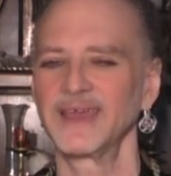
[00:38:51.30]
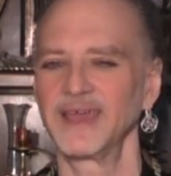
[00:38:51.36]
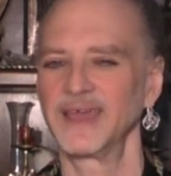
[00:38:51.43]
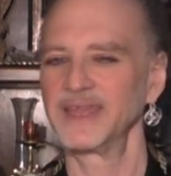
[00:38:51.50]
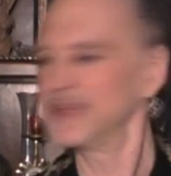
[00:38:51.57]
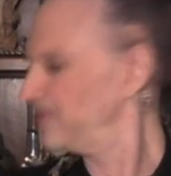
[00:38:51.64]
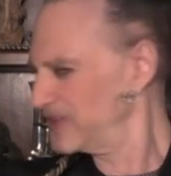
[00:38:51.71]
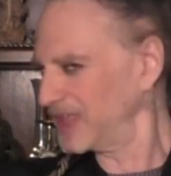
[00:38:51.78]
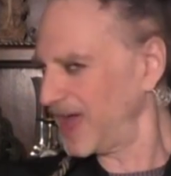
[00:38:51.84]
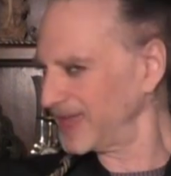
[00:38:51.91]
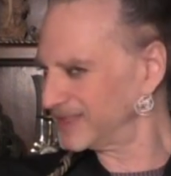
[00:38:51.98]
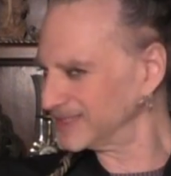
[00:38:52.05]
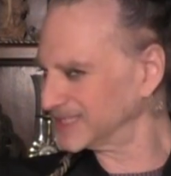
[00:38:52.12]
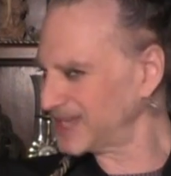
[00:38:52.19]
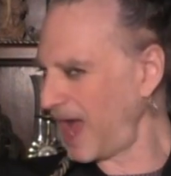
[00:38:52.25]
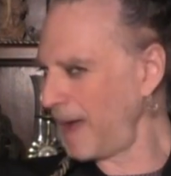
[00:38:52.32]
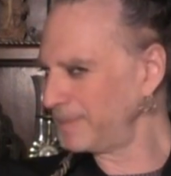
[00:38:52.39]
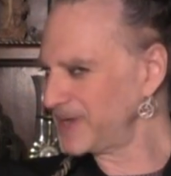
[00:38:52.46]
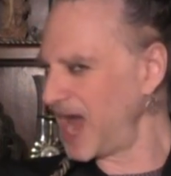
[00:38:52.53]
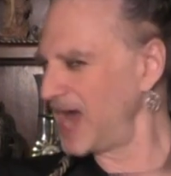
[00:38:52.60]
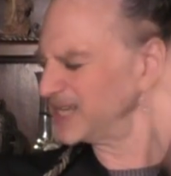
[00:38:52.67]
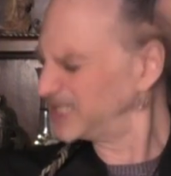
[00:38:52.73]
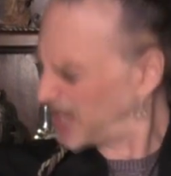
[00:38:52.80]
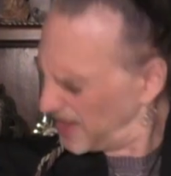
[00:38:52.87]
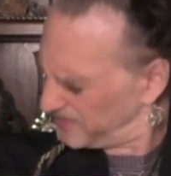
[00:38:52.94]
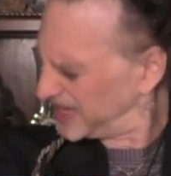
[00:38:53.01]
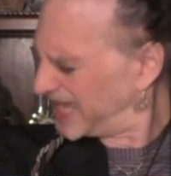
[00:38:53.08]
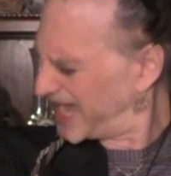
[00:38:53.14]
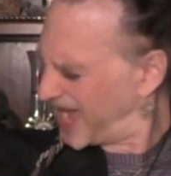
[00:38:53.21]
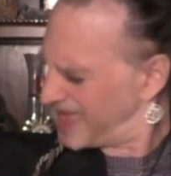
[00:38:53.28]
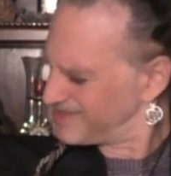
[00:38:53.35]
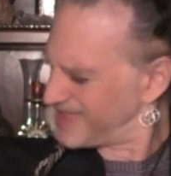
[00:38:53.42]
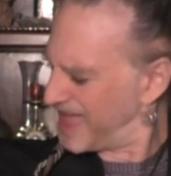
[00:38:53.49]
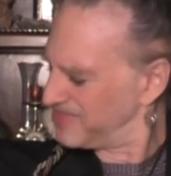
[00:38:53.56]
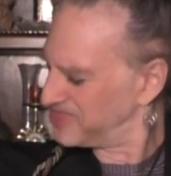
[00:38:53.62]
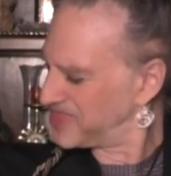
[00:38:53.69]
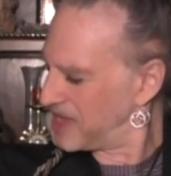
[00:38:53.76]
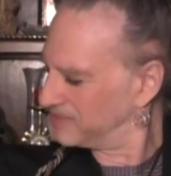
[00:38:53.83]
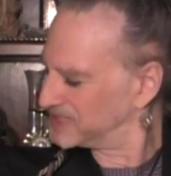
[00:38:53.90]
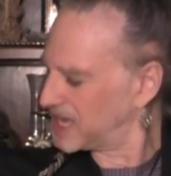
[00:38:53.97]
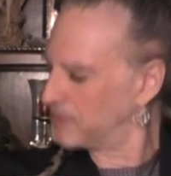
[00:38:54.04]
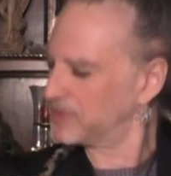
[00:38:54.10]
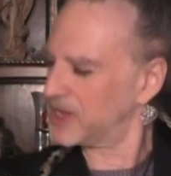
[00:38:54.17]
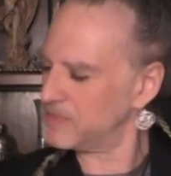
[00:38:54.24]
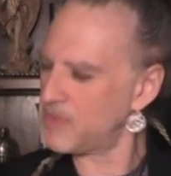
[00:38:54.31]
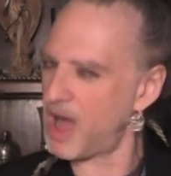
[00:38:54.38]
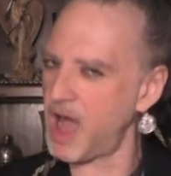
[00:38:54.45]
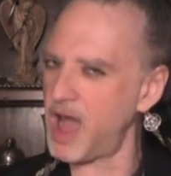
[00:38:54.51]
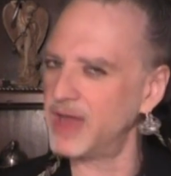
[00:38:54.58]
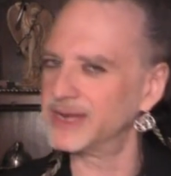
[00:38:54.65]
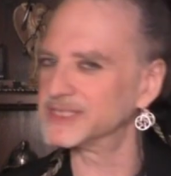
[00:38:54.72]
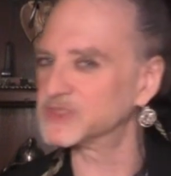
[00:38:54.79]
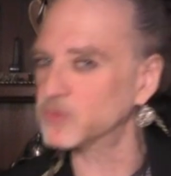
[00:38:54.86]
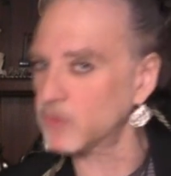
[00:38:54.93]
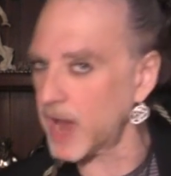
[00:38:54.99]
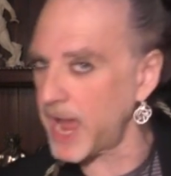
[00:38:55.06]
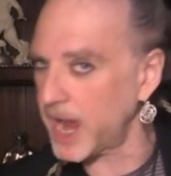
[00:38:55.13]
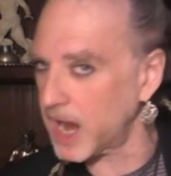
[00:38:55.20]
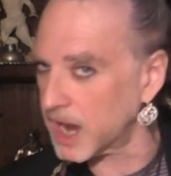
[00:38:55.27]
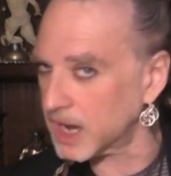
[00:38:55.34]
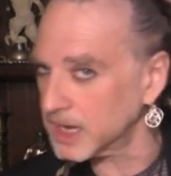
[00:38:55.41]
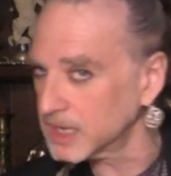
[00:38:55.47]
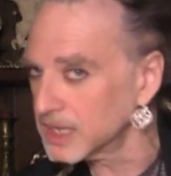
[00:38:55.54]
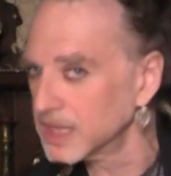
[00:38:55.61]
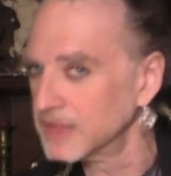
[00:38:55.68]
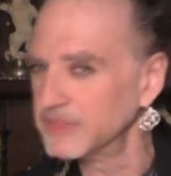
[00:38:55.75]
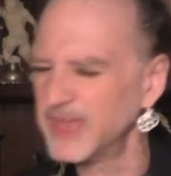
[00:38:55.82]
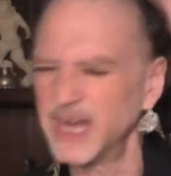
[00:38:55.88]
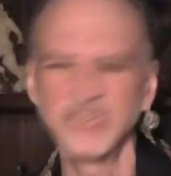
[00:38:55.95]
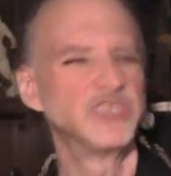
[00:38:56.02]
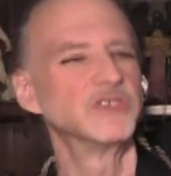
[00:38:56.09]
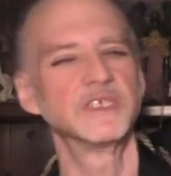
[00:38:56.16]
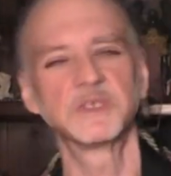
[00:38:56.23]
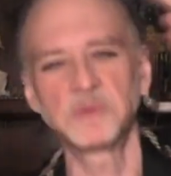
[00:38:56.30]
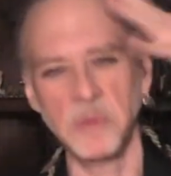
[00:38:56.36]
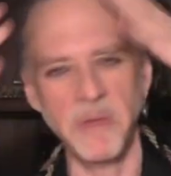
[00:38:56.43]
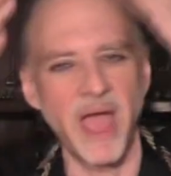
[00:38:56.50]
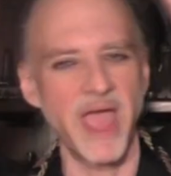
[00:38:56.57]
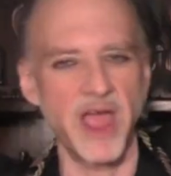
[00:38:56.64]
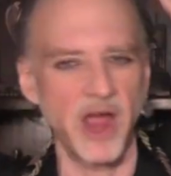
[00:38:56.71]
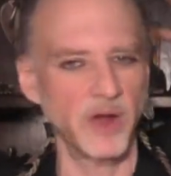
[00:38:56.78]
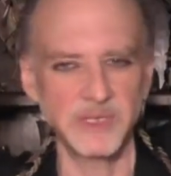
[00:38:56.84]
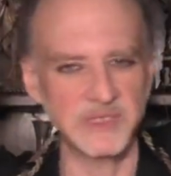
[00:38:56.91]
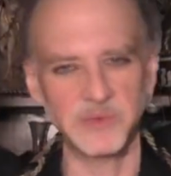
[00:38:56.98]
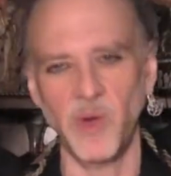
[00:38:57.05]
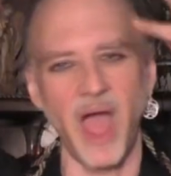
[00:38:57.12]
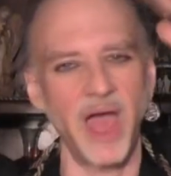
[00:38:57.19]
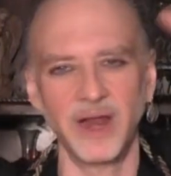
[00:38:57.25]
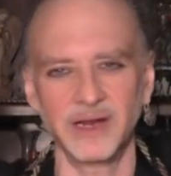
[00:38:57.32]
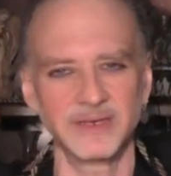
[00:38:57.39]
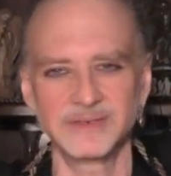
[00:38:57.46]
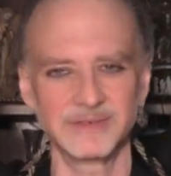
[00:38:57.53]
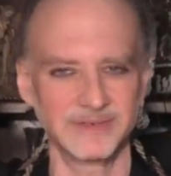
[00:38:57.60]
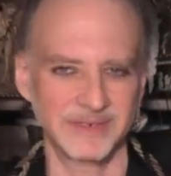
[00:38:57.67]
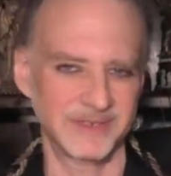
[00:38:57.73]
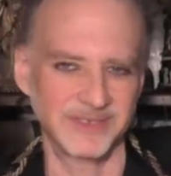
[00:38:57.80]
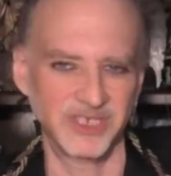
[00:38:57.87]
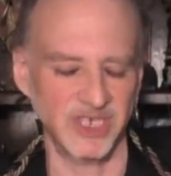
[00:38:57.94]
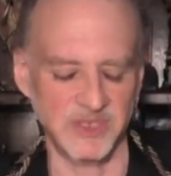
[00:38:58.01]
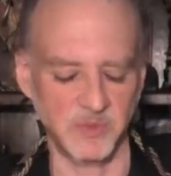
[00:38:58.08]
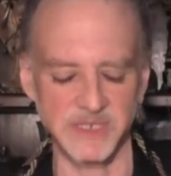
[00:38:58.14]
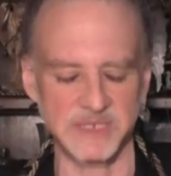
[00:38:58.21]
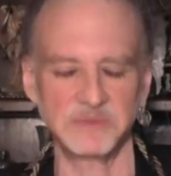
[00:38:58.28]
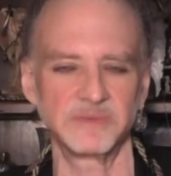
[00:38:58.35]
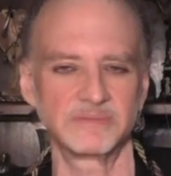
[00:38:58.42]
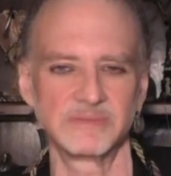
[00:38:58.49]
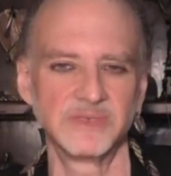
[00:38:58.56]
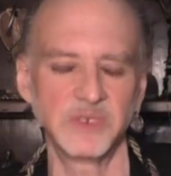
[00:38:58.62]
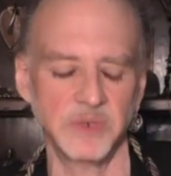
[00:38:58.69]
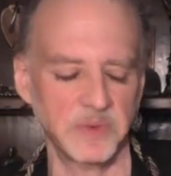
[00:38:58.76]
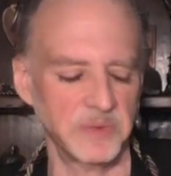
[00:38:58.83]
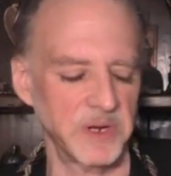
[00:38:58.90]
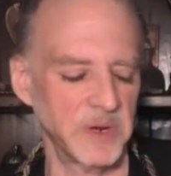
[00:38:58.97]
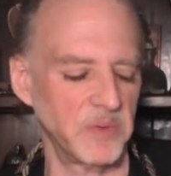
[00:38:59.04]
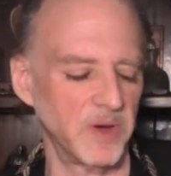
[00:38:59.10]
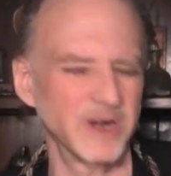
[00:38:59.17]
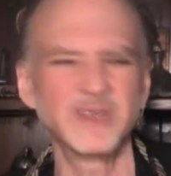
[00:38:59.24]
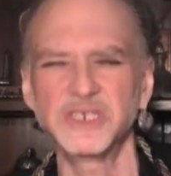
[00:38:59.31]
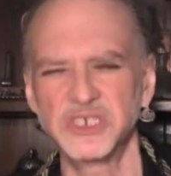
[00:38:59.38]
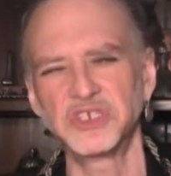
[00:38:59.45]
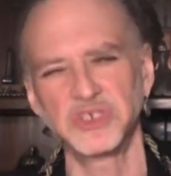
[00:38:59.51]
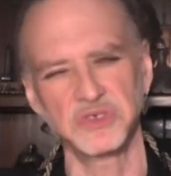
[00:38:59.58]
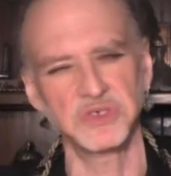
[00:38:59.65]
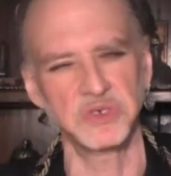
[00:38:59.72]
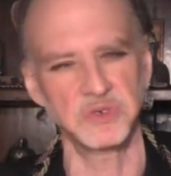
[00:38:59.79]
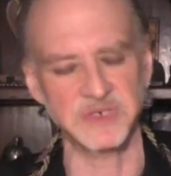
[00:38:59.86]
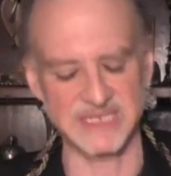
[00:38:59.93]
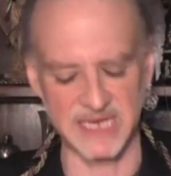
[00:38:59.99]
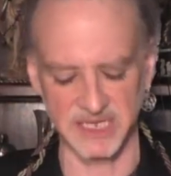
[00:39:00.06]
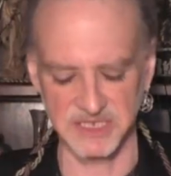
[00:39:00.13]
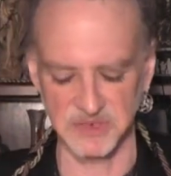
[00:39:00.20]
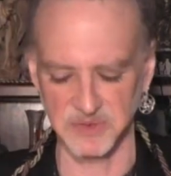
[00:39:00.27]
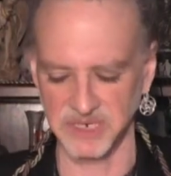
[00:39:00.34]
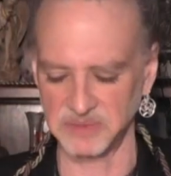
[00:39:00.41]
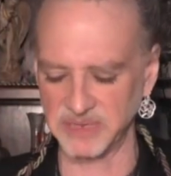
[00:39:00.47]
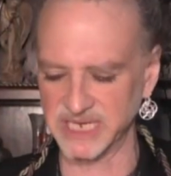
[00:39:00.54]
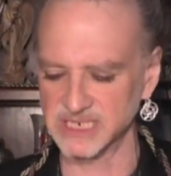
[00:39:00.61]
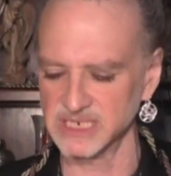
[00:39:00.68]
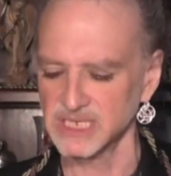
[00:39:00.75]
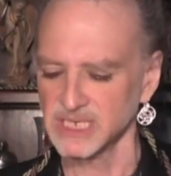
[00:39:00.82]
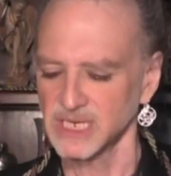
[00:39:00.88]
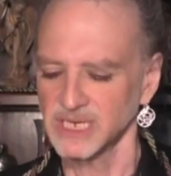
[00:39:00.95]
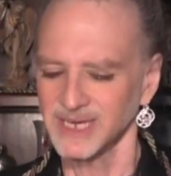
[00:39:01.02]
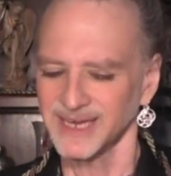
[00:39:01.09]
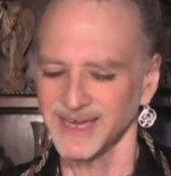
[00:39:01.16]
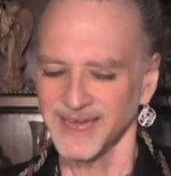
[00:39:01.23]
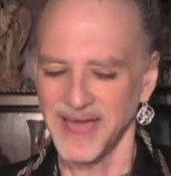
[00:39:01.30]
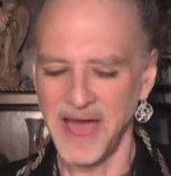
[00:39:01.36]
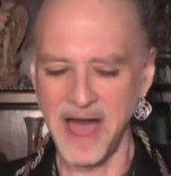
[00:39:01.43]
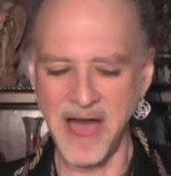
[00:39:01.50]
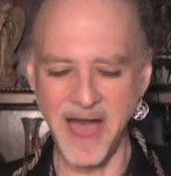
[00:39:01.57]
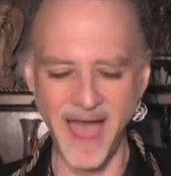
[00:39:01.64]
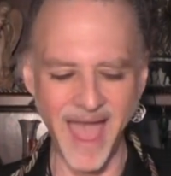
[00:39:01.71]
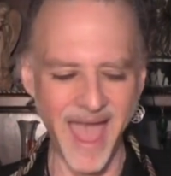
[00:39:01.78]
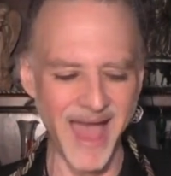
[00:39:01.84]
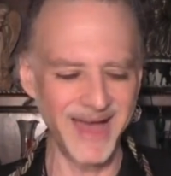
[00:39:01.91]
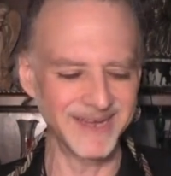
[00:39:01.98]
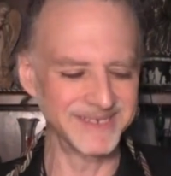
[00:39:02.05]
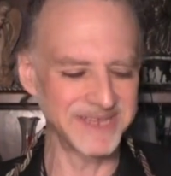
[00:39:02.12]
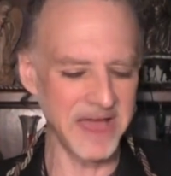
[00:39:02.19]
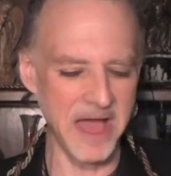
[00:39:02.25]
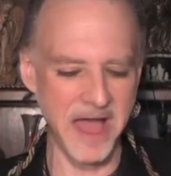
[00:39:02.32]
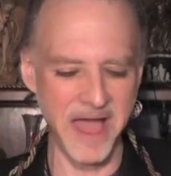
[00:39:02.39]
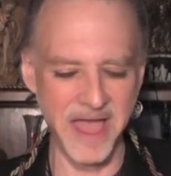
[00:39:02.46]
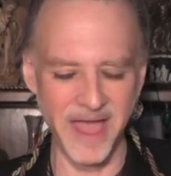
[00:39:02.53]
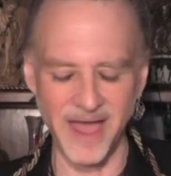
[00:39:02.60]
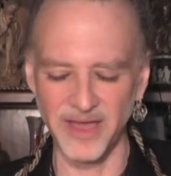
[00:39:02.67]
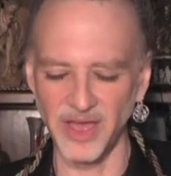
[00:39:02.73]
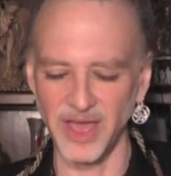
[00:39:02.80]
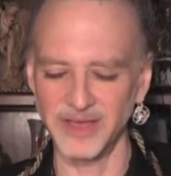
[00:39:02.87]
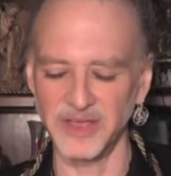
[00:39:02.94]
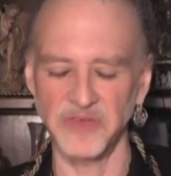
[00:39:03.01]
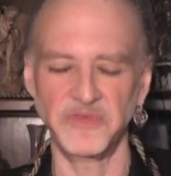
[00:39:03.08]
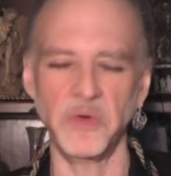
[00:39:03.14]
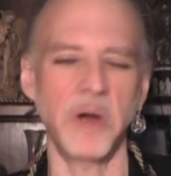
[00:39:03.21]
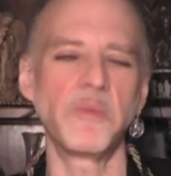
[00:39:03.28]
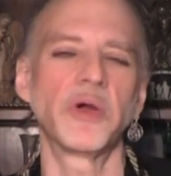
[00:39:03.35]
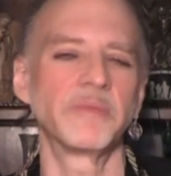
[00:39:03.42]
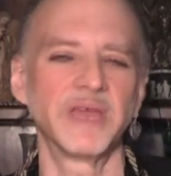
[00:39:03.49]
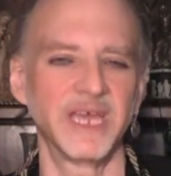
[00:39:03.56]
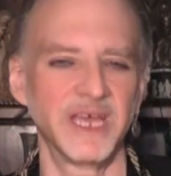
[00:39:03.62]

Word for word: And you like the top knot, definitely hit that thumbs up. Come on, it's rare that I do this, but my hair was wet and it just wasn't doing what I wanted it to do. You know exactly what I mean. Uh, and uh, uh if you want more of